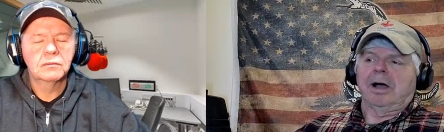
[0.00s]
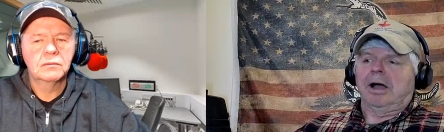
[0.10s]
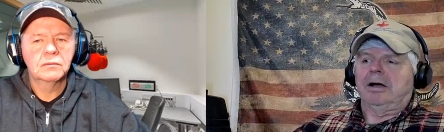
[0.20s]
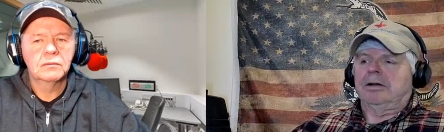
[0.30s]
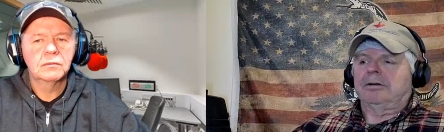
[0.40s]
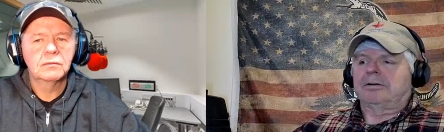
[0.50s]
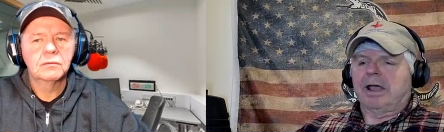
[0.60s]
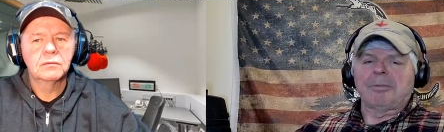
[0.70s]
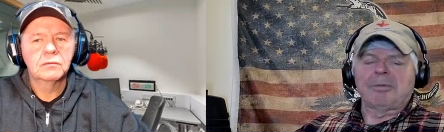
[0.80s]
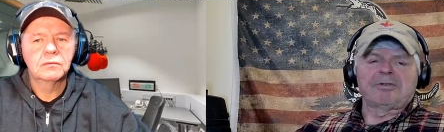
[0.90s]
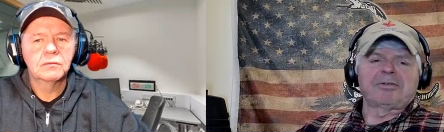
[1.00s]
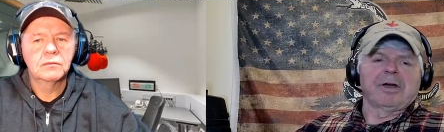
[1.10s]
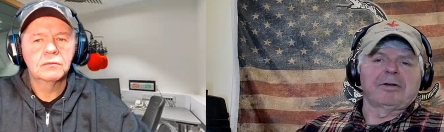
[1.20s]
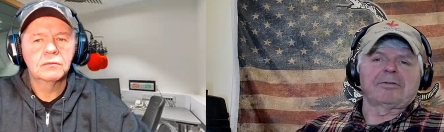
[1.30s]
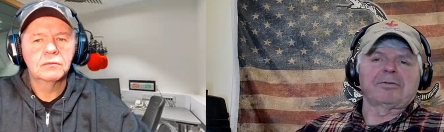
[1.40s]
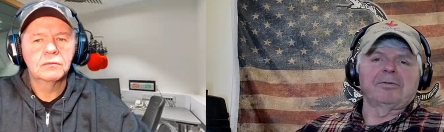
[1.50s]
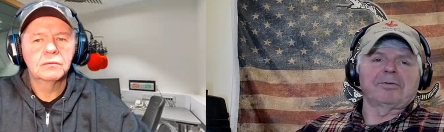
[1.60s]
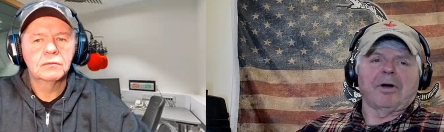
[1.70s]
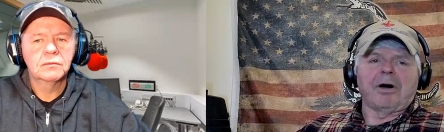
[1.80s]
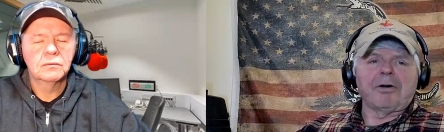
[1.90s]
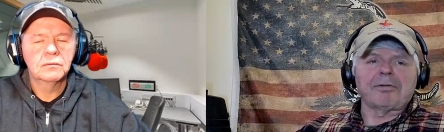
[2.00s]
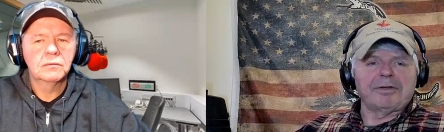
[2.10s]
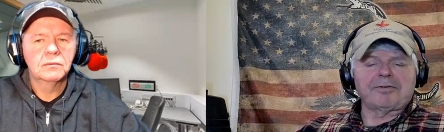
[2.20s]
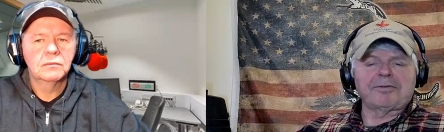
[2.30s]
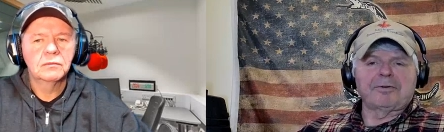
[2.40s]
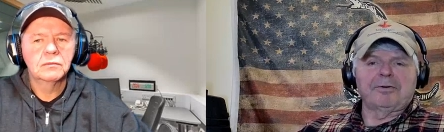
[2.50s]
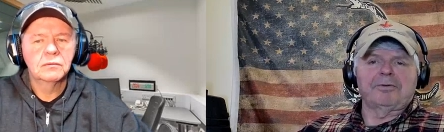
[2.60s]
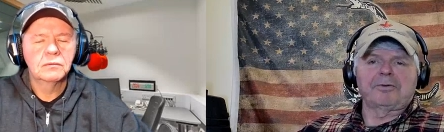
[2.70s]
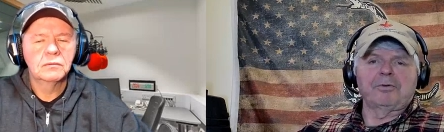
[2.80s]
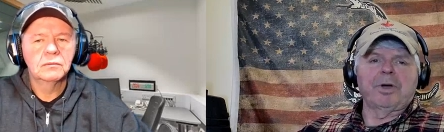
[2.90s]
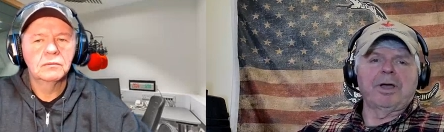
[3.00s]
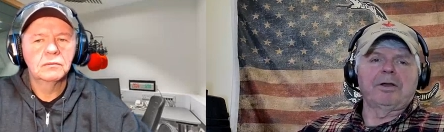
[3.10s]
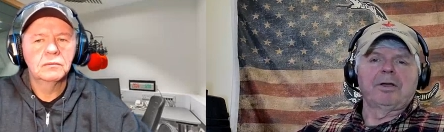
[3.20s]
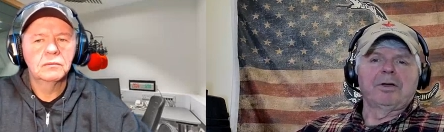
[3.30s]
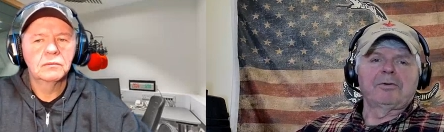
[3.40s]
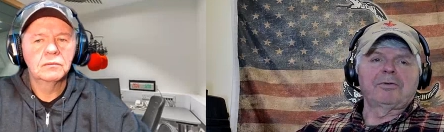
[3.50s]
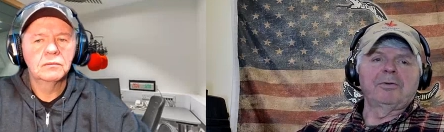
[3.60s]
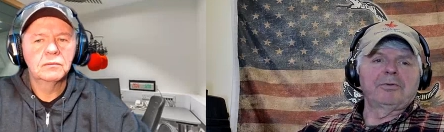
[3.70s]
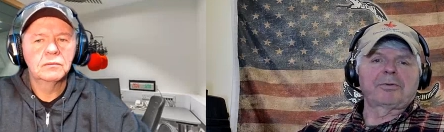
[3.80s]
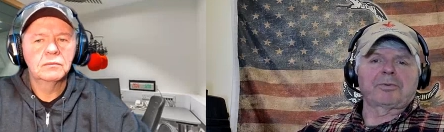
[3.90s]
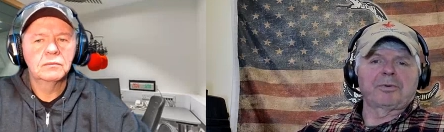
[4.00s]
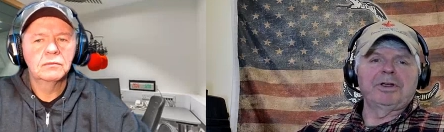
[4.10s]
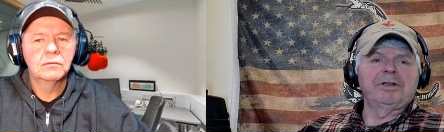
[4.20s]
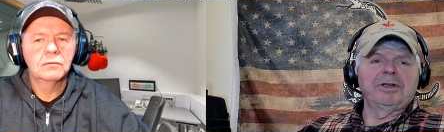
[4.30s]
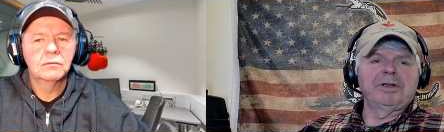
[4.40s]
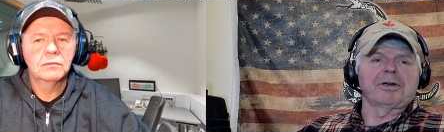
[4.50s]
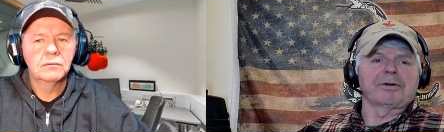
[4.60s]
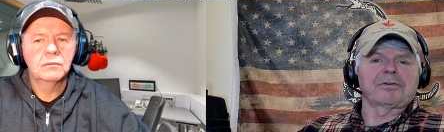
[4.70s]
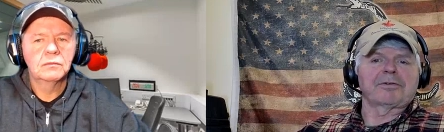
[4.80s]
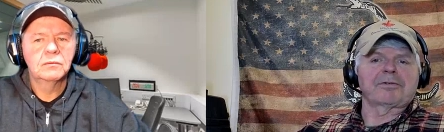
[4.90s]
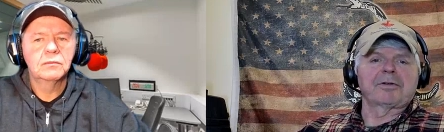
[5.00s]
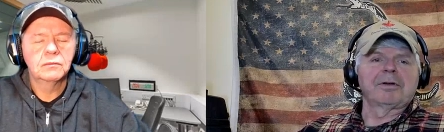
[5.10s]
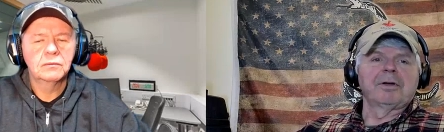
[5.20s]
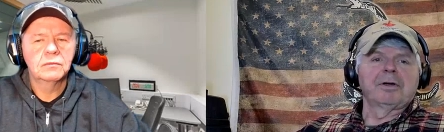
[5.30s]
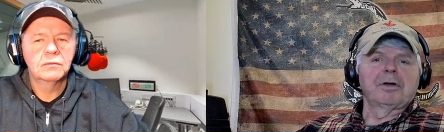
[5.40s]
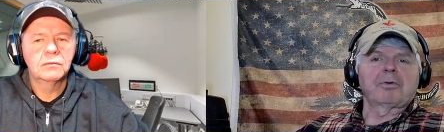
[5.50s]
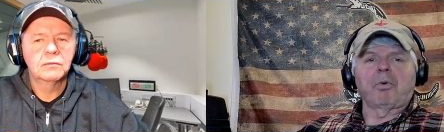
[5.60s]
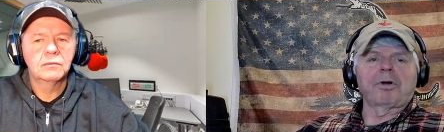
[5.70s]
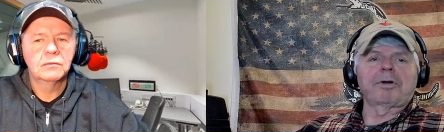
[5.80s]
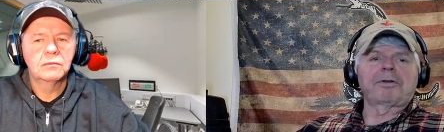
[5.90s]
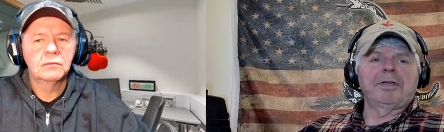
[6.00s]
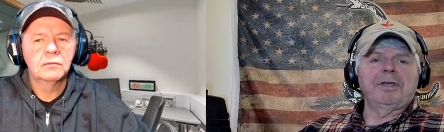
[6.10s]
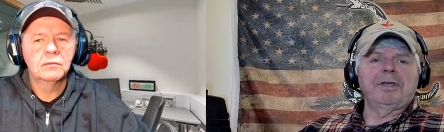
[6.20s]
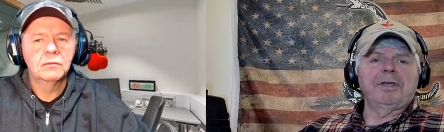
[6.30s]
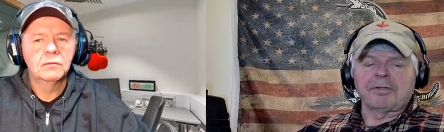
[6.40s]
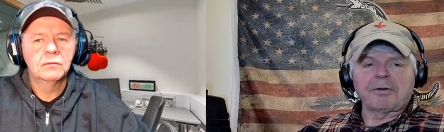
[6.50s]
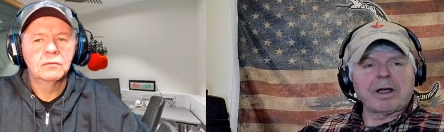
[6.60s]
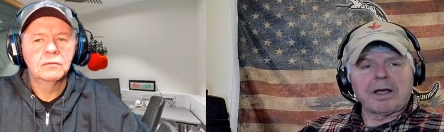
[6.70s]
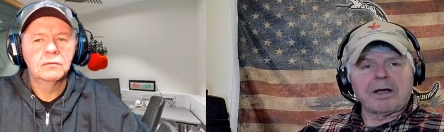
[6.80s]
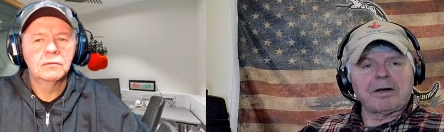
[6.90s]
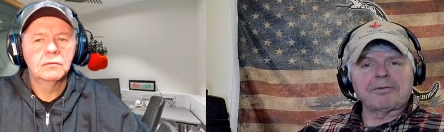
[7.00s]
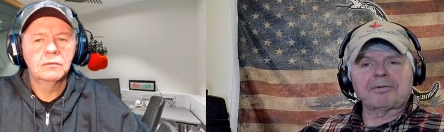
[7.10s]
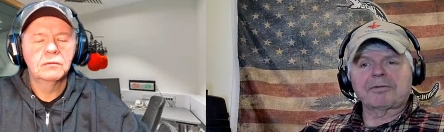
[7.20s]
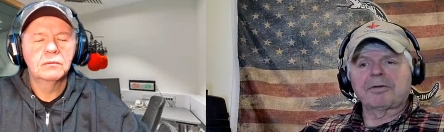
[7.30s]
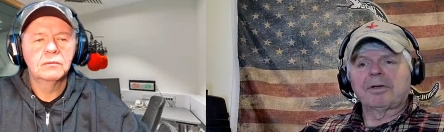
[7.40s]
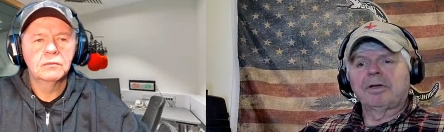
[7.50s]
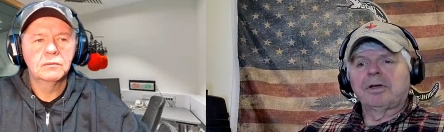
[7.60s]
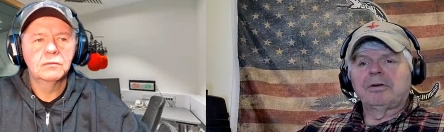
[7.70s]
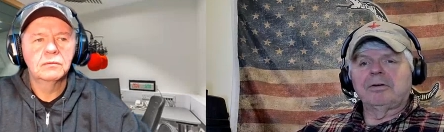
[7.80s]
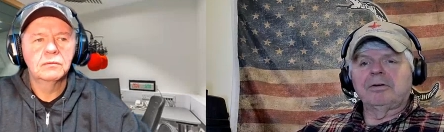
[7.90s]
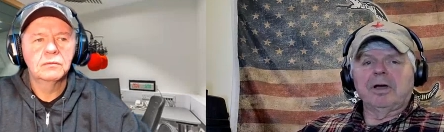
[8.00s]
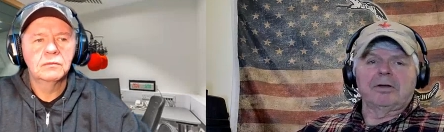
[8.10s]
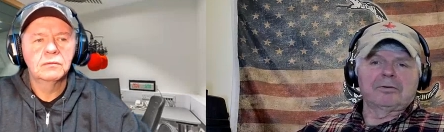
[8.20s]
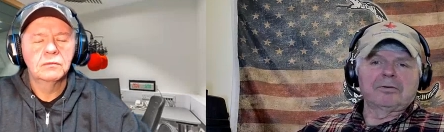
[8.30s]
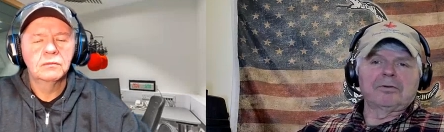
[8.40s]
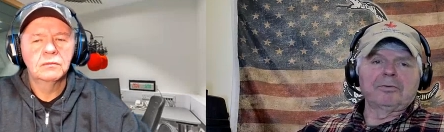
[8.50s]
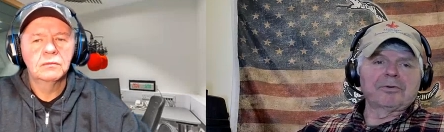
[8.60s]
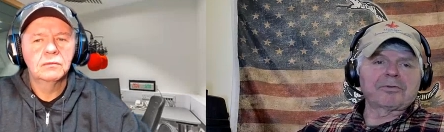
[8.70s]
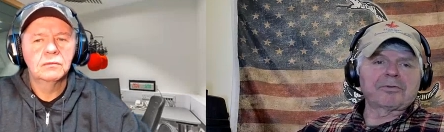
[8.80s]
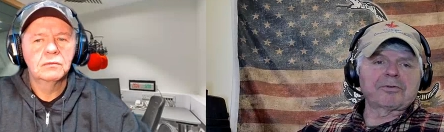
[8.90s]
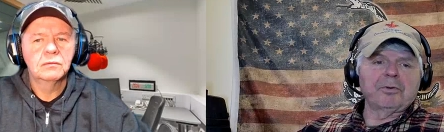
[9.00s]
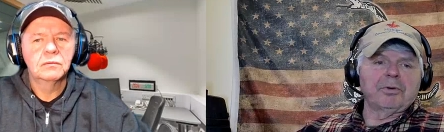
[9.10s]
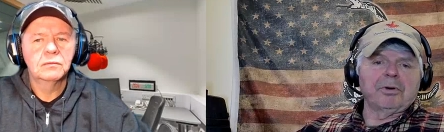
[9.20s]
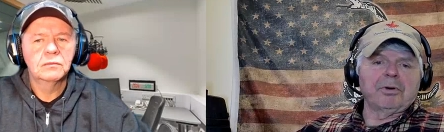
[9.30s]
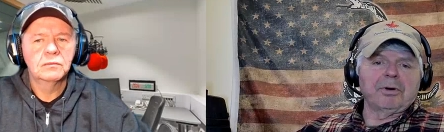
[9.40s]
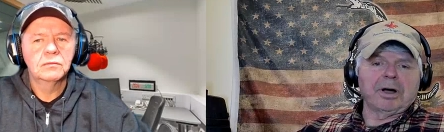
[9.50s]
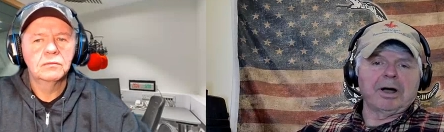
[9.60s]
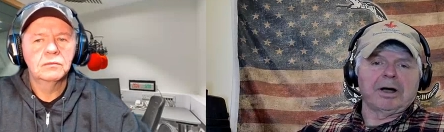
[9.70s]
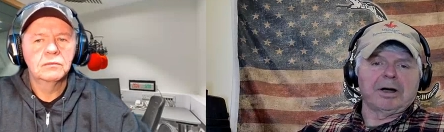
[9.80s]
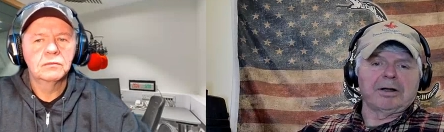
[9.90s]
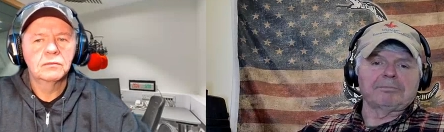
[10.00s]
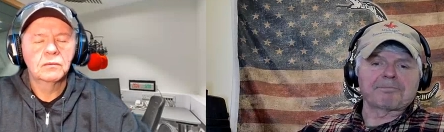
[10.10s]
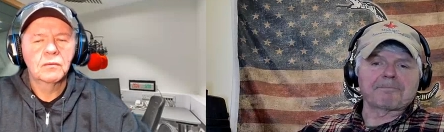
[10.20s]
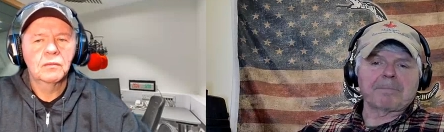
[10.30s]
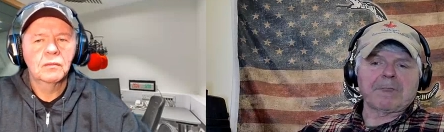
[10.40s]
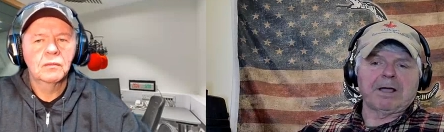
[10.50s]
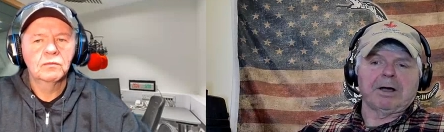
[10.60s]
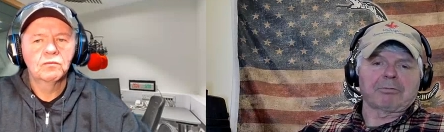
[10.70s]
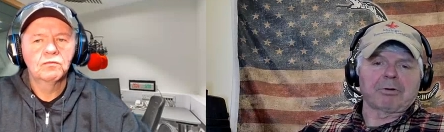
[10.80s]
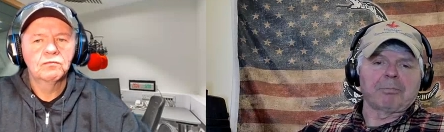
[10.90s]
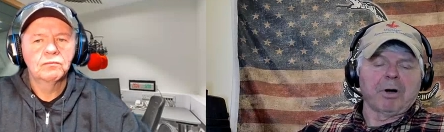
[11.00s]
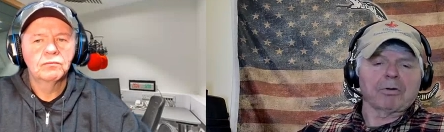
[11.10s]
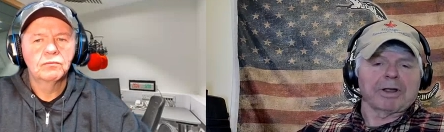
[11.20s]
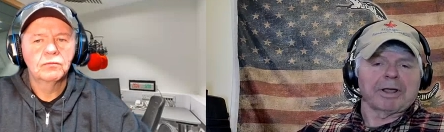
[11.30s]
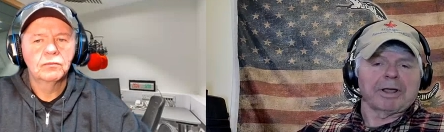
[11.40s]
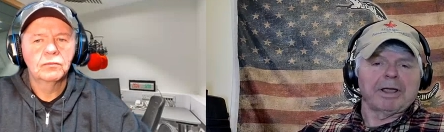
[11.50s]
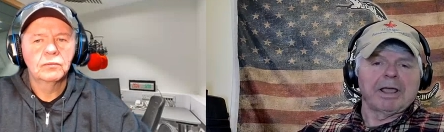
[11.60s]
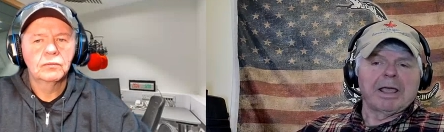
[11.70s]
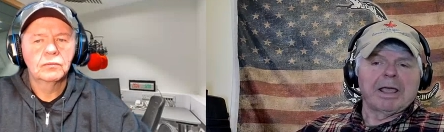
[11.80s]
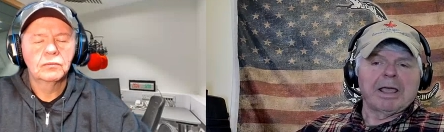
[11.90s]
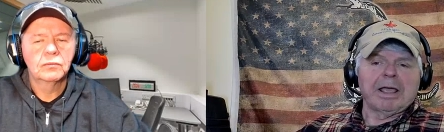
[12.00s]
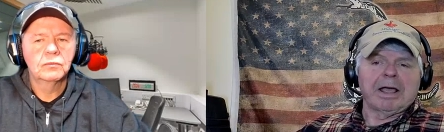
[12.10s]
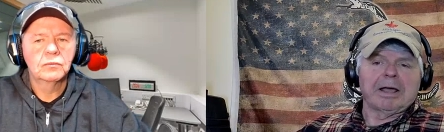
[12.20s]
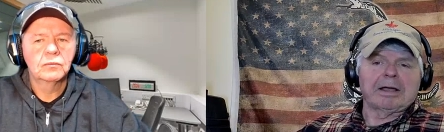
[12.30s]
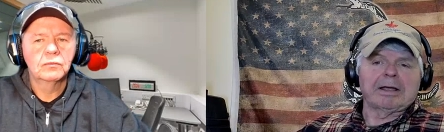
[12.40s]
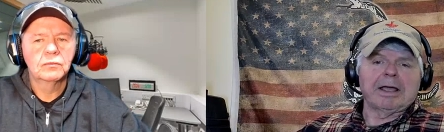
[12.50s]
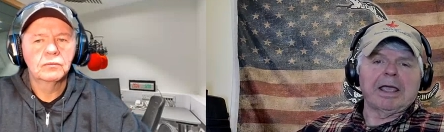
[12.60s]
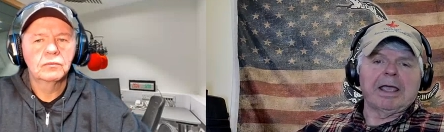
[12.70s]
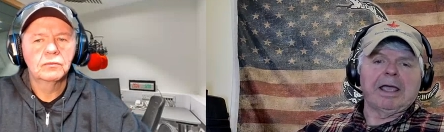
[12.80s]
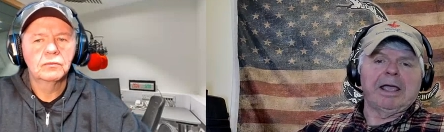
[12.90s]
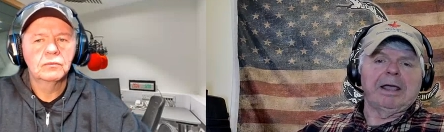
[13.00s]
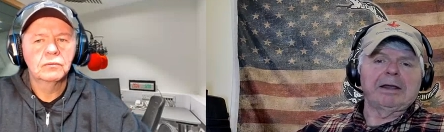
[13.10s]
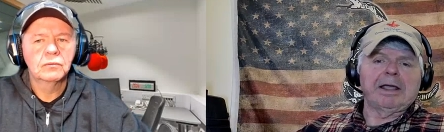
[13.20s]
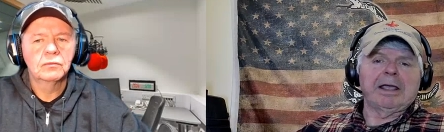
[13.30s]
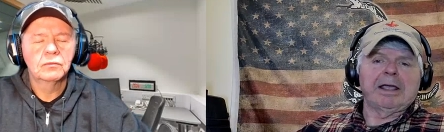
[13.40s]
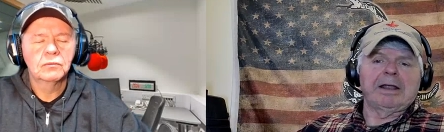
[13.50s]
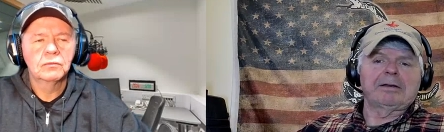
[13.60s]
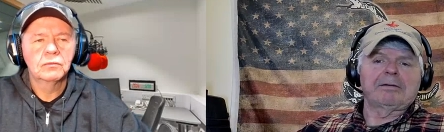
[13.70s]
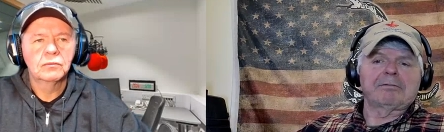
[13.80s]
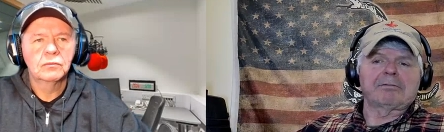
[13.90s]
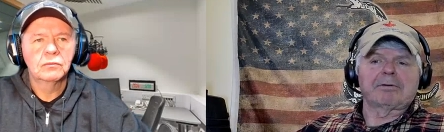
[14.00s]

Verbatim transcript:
Speaker 1: uh, damage done to to all these students who went two three years quarantined in their house uh, doing school uh, uh remotely uh, and and